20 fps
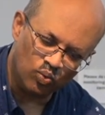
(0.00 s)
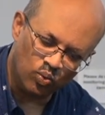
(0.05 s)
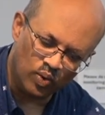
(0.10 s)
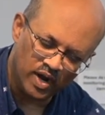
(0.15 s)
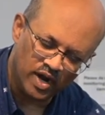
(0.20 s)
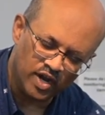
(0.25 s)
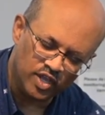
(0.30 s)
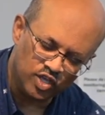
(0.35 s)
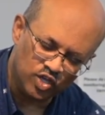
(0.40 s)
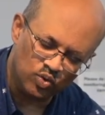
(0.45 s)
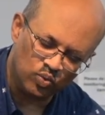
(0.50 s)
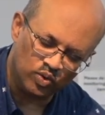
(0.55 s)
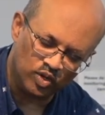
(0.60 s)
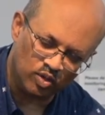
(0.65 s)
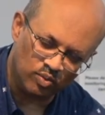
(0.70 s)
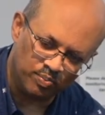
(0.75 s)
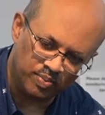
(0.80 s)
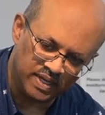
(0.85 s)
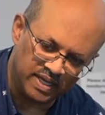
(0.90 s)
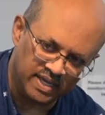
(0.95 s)
where you
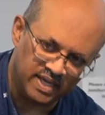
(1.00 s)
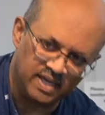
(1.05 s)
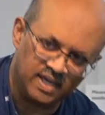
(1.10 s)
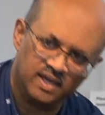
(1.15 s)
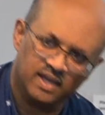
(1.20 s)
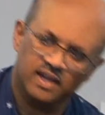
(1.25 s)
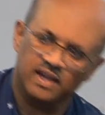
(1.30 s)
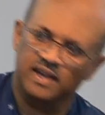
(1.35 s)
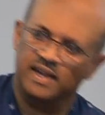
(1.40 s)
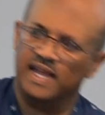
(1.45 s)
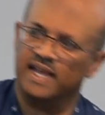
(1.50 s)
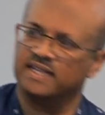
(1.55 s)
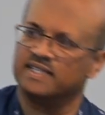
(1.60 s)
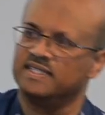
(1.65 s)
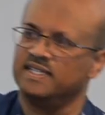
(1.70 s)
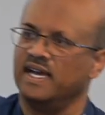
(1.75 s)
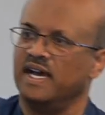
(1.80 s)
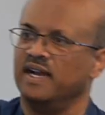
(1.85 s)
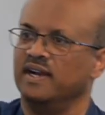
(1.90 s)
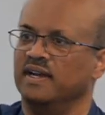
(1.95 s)
will be
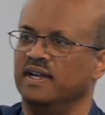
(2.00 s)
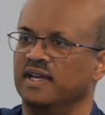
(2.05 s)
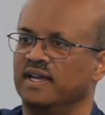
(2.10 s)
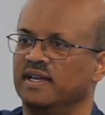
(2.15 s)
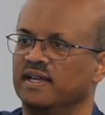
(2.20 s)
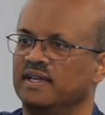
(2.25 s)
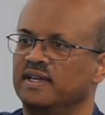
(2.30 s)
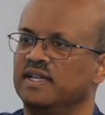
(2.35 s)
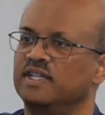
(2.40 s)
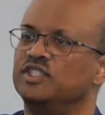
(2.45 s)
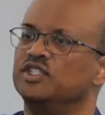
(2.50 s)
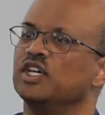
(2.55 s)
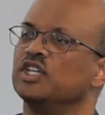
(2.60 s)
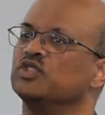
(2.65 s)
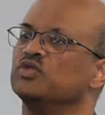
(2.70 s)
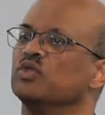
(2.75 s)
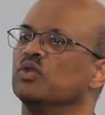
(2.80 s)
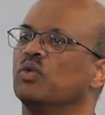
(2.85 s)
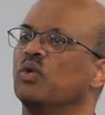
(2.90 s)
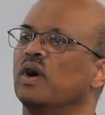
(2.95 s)
next Saturday. He
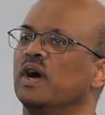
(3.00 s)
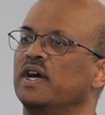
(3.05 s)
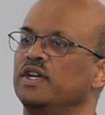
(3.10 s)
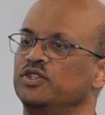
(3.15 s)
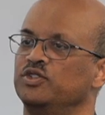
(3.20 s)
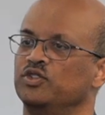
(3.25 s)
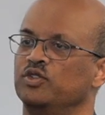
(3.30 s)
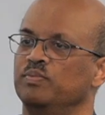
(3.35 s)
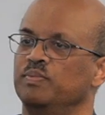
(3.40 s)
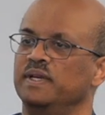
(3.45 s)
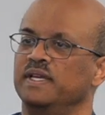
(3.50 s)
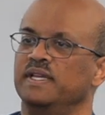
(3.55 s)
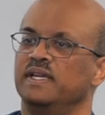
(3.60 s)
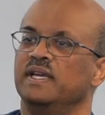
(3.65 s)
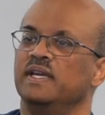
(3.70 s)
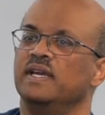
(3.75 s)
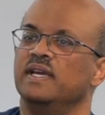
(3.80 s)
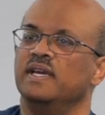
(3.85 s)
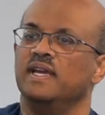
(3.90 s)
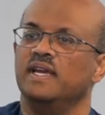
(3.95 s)
just requires you to
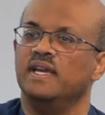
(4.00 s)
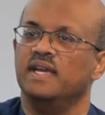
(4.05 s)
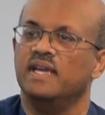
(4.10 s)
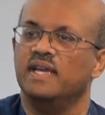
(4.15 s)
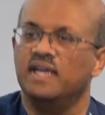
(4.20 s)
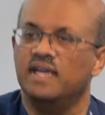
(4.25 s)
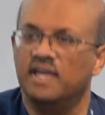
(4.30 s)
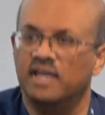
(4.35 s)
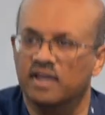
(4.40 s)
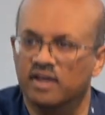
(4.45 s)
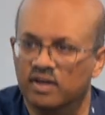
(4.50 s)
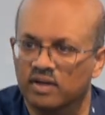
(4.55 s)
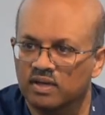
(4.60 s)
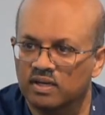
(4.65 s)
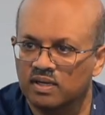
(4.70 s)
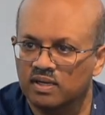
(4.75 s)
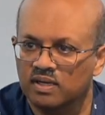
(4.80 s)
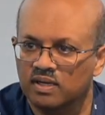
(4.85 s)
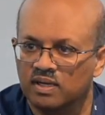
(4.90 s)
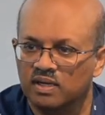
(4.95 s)
be
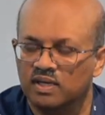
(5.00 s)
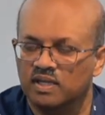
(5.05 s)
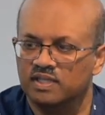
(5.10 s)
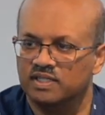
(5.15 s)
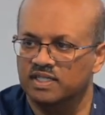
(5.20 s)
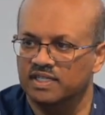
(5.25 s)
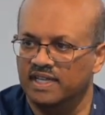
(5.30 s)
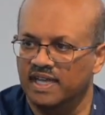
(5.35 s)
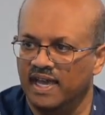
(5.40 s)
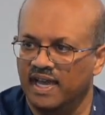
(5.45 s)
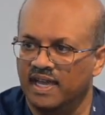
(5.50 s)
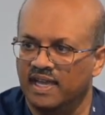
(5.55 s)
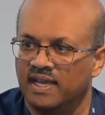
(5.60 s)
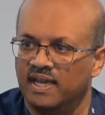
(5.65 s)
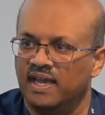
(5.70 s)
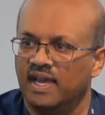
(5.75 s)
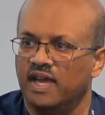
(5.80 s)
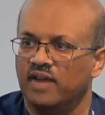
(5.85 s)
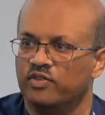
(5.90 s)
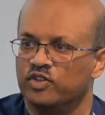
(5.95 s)
here
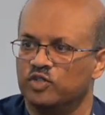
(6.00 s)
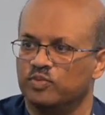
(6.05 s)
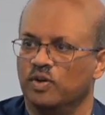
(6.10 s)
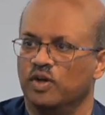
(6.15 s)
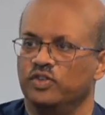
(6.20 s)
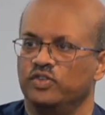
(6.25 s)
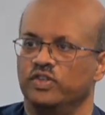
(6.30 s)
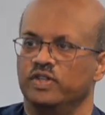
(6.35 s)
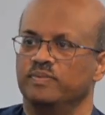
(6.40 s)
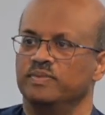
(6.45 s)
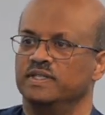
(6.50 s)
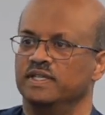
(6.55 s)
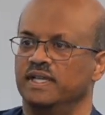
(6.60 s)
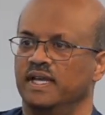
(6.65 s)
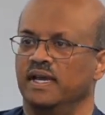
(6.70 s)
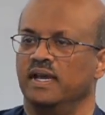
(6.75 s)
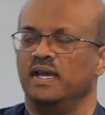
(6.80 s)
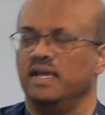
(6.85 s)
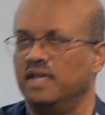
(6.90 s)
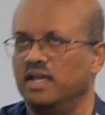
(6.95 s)
today and respond to Him
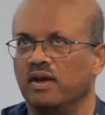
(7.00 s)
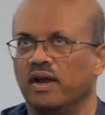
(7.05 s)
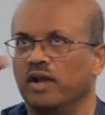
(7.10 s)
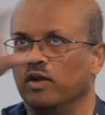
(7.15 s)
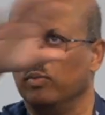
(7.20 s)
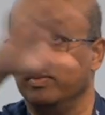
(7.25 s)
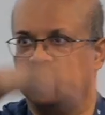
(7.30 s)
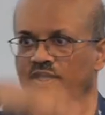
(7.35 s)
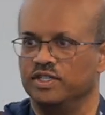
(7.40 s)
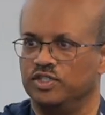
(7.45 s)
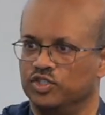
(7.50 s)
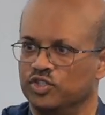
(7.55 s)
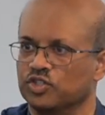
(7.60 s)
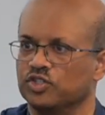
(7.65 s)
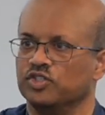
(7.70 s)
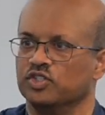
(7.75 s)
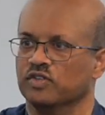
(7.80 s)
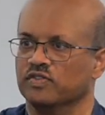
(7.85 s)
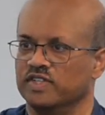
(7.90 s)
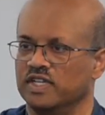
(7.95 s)
today. Here, I don't mean the
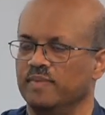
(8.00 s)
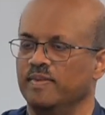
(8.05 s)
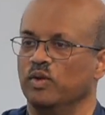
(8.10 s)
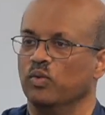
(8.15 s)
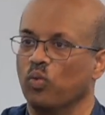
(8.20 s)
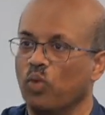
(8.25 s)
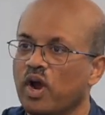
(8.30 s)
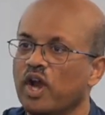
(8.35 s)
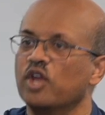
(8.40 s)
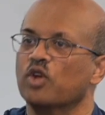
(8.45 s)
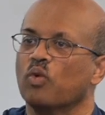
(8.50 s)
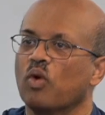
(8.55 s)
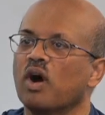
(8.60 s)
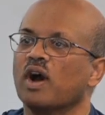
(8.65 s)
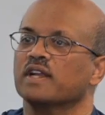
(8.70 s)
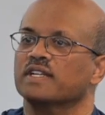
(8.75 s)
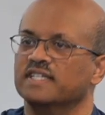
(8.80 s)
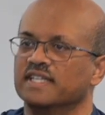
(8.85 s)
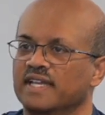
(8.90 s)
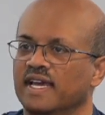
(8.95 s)
church service, I mean where
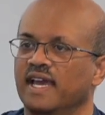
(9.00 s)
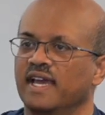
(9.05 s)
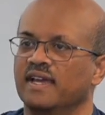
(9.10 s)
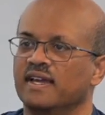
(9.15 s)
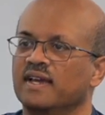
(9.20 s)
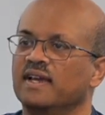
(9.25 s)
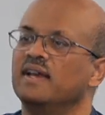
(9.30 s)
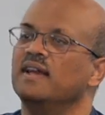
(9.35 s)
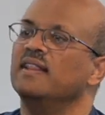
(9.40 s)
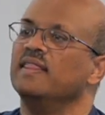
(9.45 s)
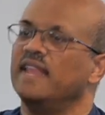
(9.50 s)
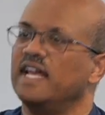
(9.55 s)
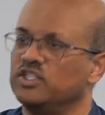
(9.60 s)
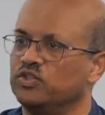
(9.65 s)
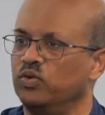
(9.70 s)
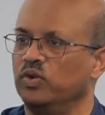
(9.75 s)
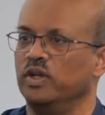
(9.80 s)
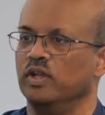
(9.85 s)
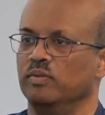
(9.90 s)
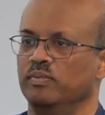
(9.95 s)
you are today.
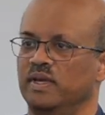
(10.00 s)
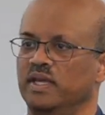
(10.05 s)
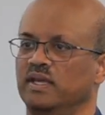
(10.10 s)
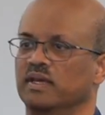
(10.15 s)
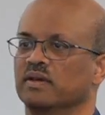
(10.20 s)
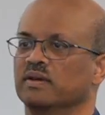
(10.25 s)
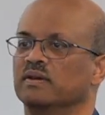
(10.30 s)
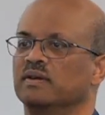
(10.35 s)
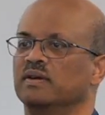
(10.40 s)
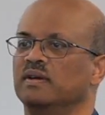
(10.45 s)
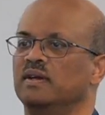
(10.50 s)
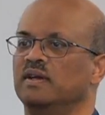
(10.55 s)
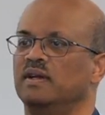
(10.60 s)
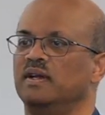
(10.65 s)
That's where He'll meet you.